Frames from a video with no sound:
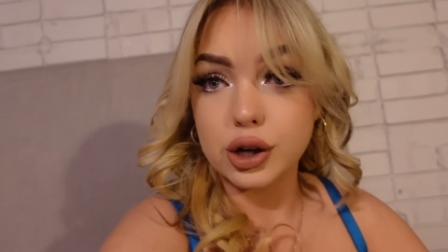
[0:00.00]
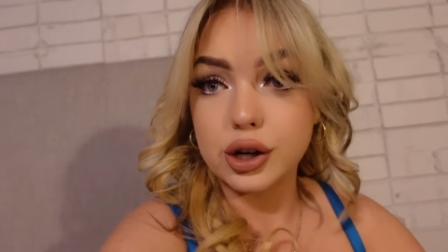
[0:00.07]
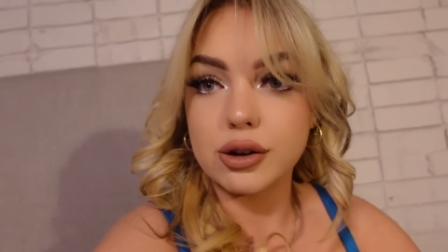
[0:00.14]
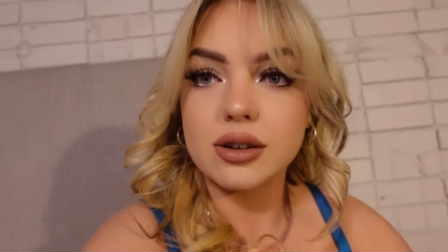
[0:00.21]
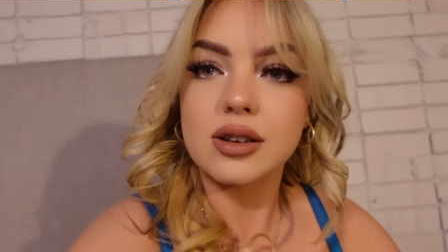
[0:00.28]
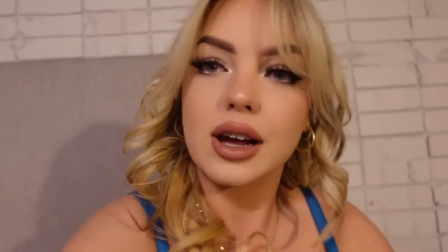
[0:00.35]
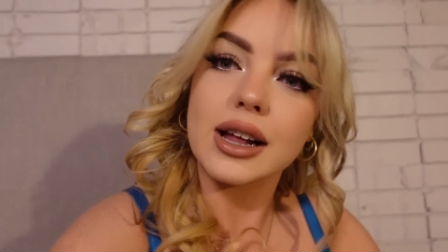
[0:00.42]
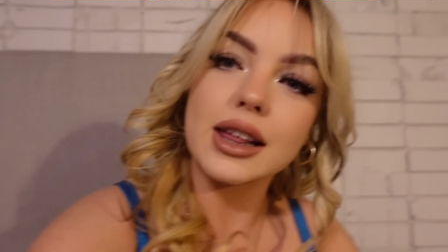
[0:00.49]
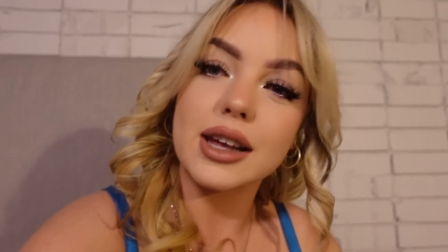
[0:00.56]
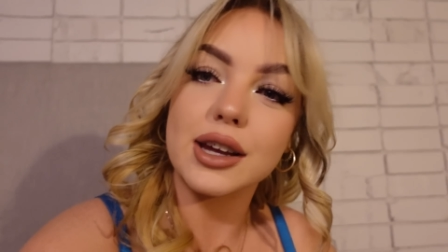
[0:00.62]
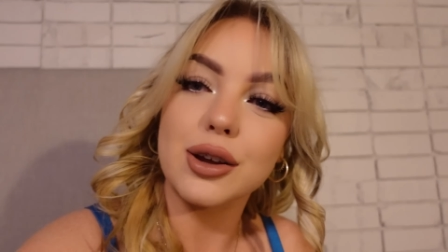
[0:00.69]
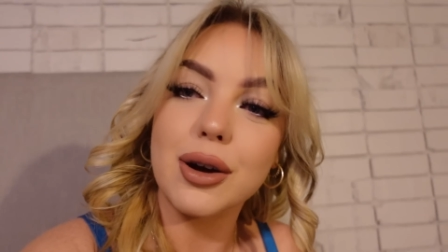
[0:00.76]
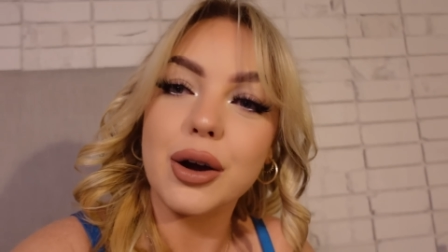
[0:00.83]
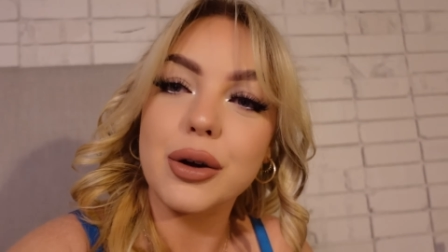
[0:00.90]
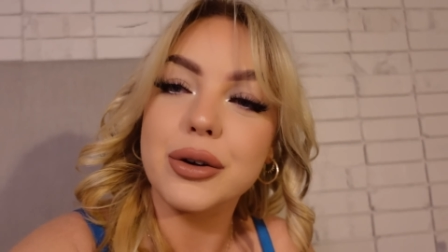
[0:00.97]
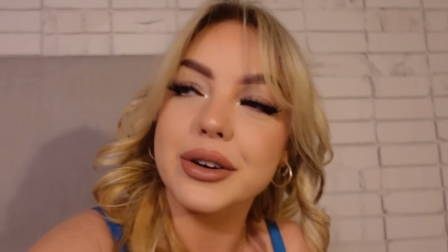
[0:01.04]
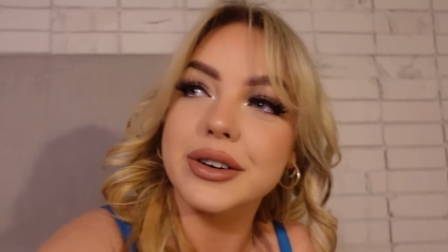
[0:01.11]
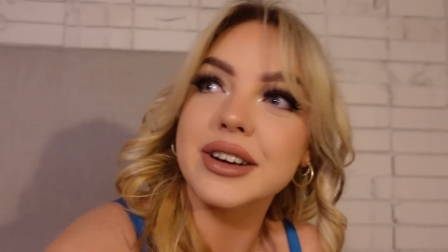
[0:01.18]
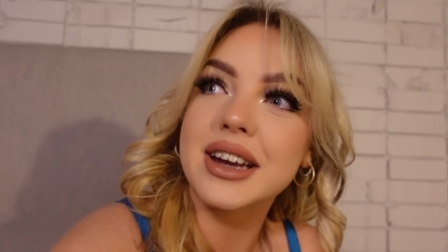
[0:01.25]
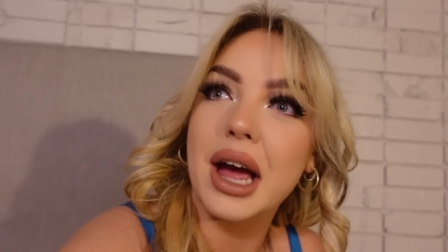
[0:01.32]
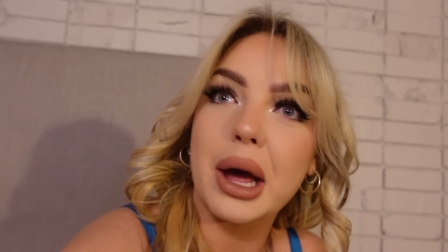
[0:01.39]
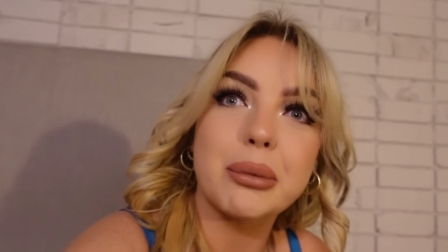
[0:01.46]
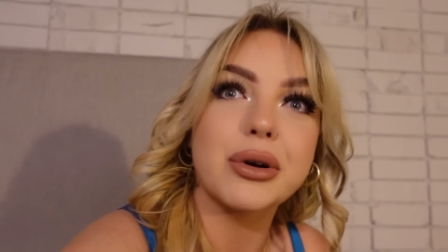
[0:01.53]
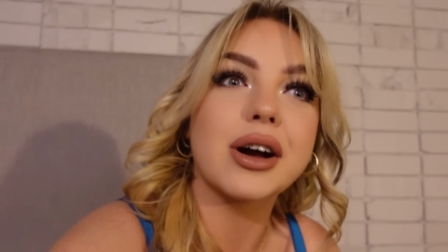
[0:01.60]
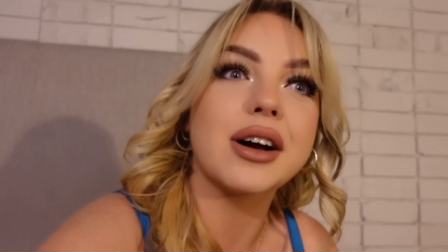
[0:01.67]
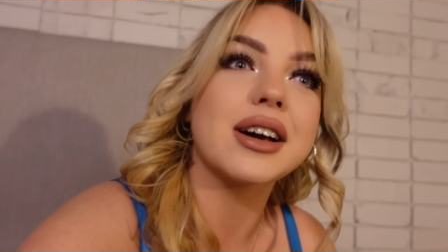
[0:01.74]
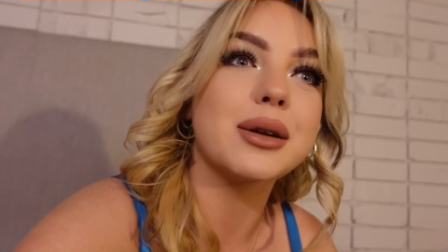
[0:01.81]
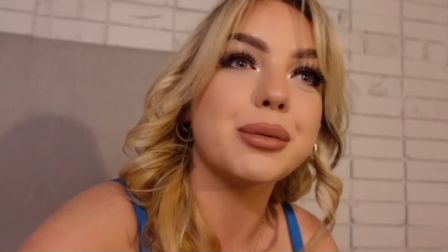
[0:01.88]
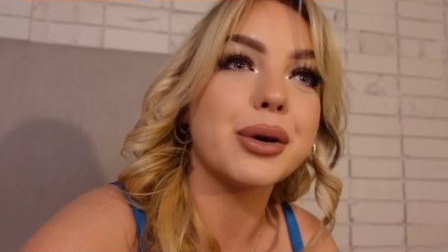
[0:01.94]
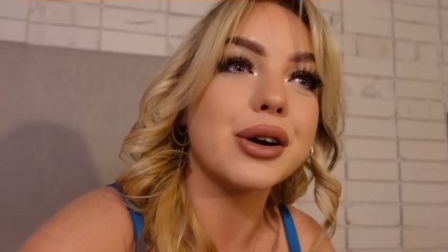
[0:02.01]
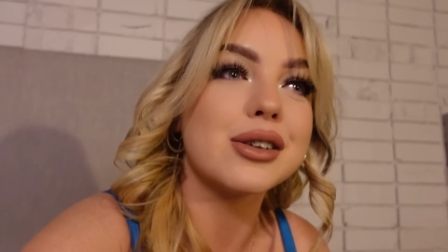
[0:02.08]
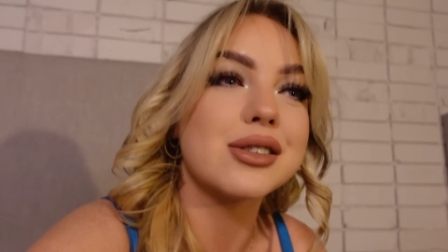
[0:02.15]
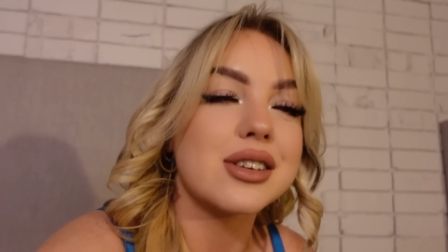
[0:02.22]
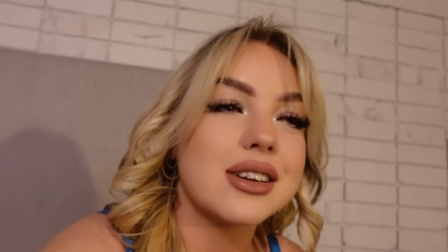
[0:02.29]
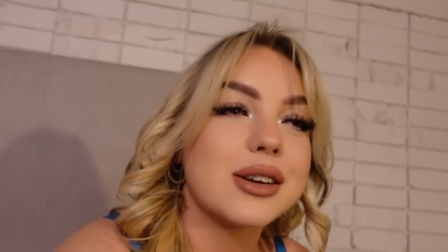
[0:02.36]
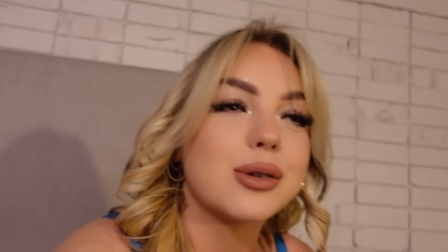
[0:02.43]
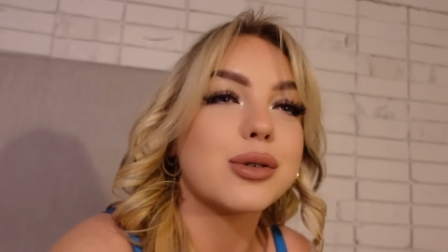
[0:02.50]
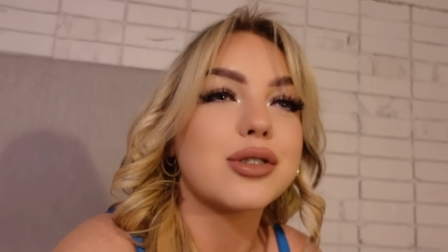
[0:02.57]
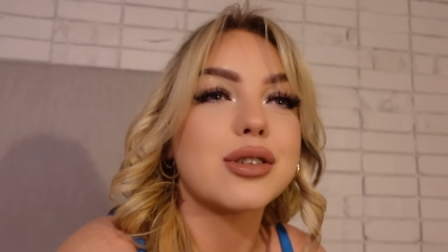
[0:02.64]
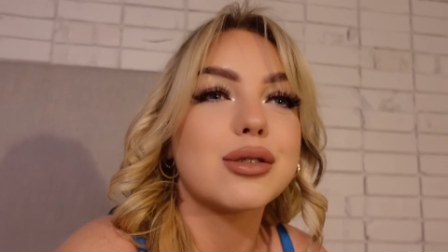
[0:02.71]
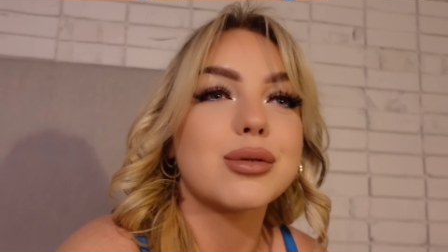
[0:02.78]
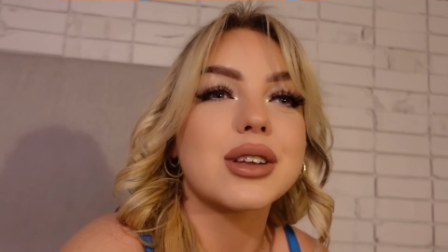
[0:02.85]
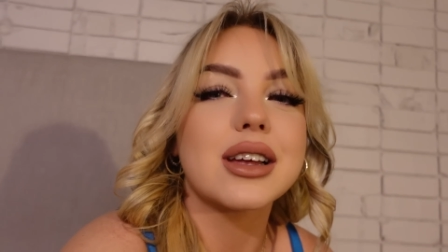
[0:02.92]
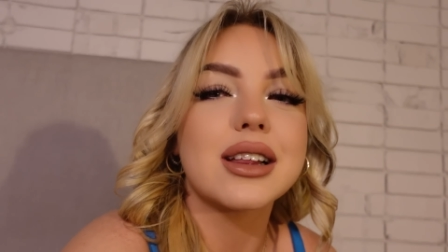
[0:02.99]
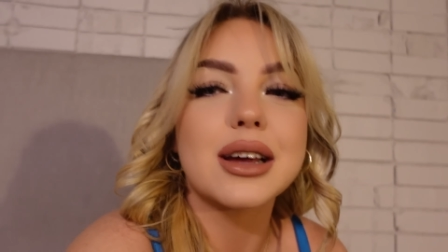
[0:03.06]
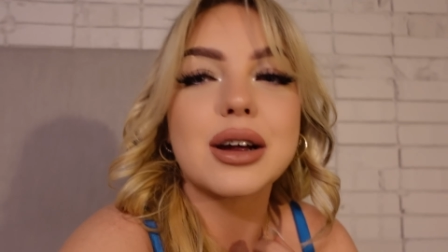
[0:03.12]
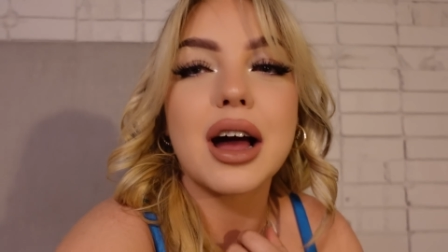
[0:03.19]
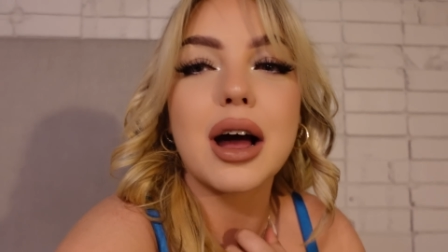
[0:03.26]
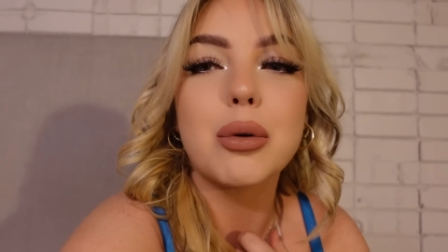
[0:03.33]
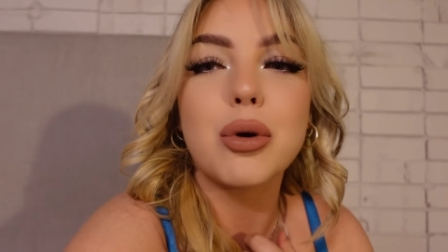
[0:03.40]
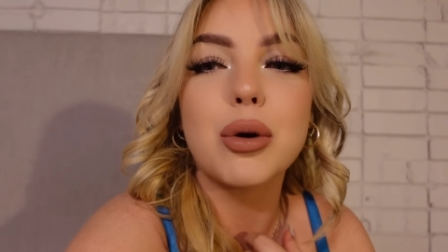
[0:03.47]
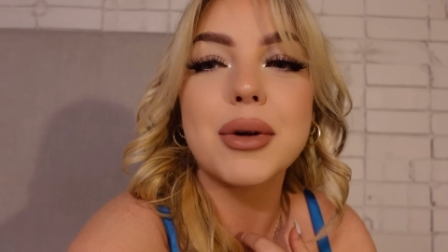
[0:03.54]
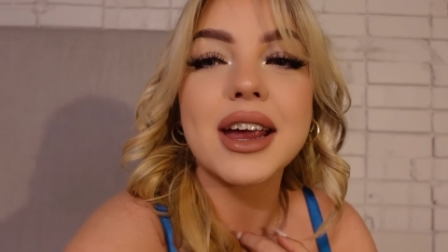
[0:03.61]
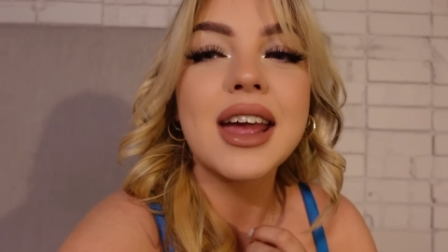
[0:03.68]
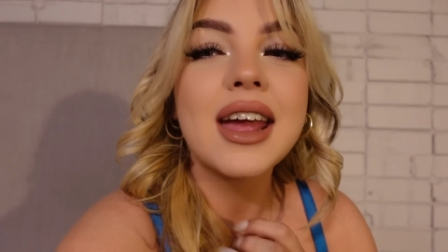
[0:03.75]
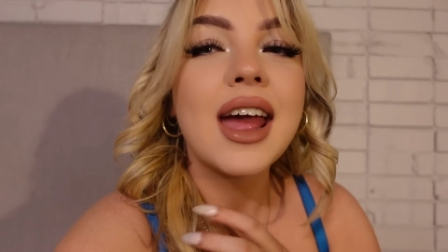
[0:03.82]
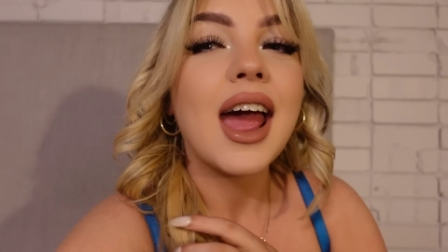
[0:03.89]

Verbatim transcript: you're exactly like you are on camera in person and it was just really like heartwarming